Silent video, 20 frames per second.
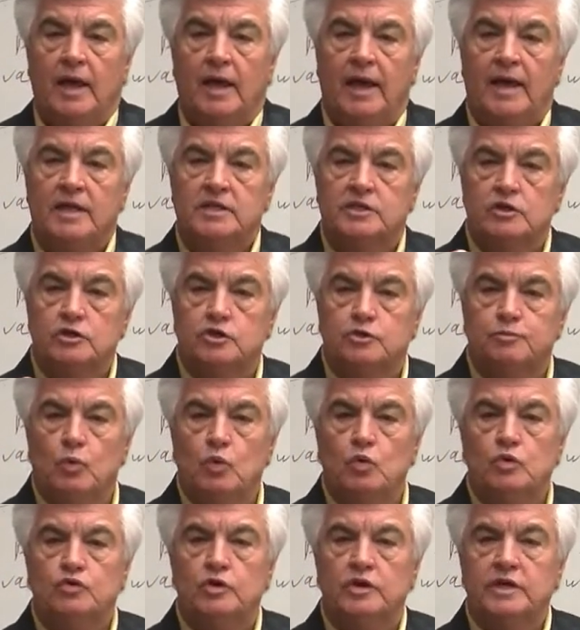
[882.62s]
And so
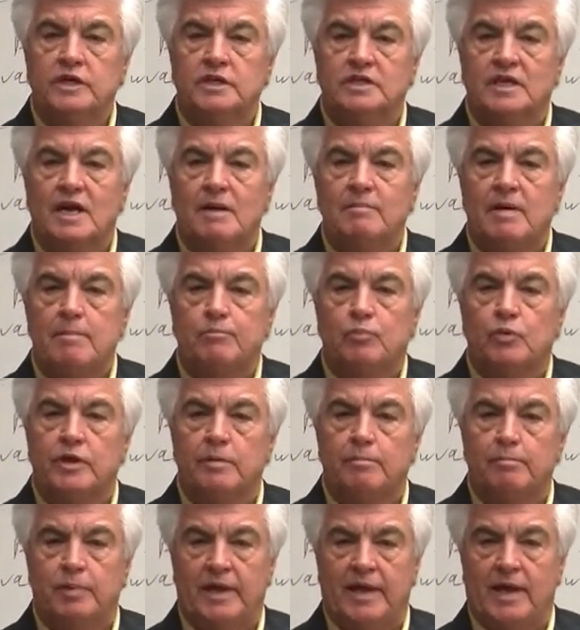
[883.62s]
Sportron has come up with
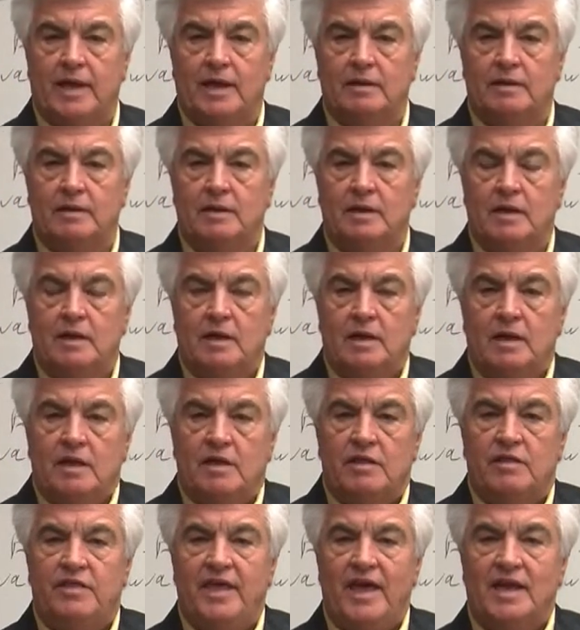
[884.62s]
a plan
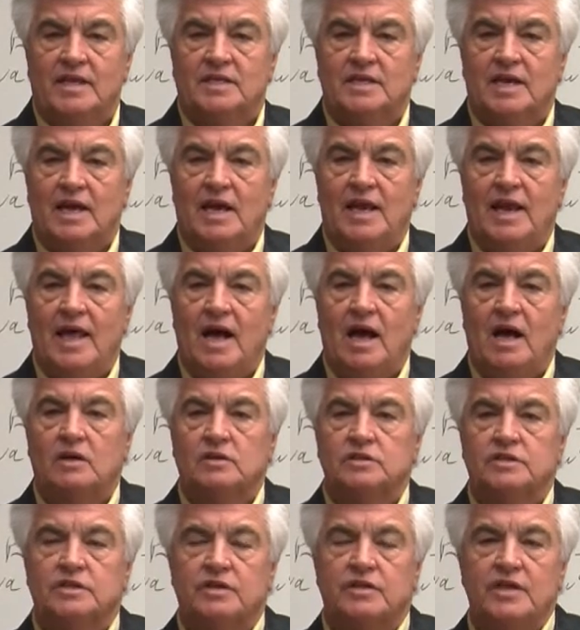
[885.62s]
that
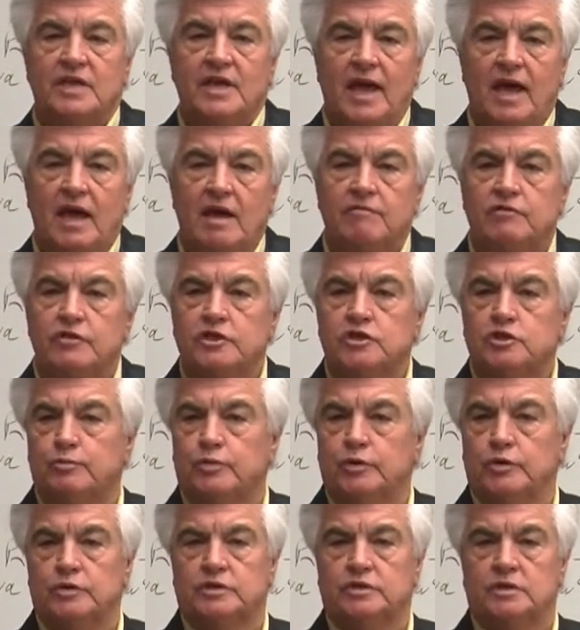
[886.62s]
allows the average
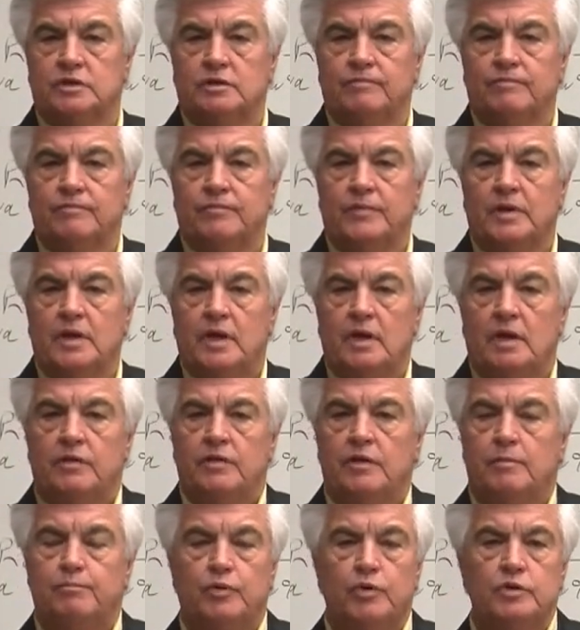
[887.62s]
person,
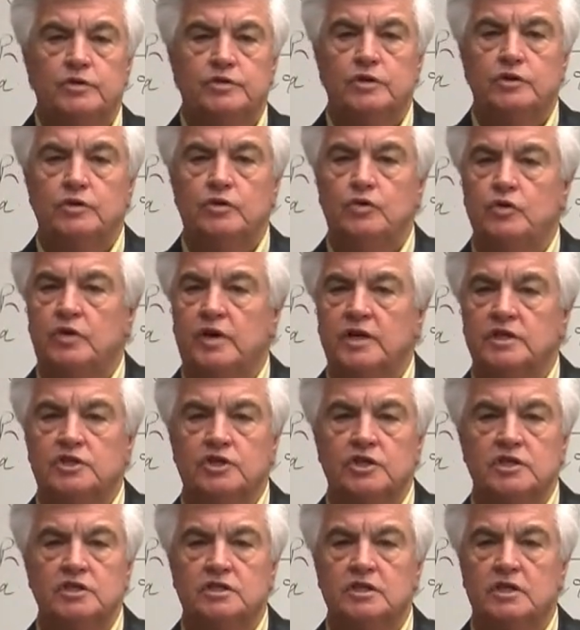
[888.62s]
the person who can
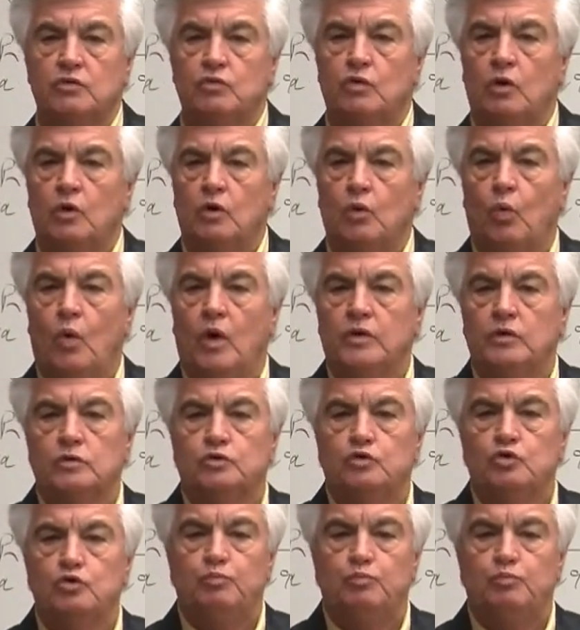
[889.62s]
just enroll one or two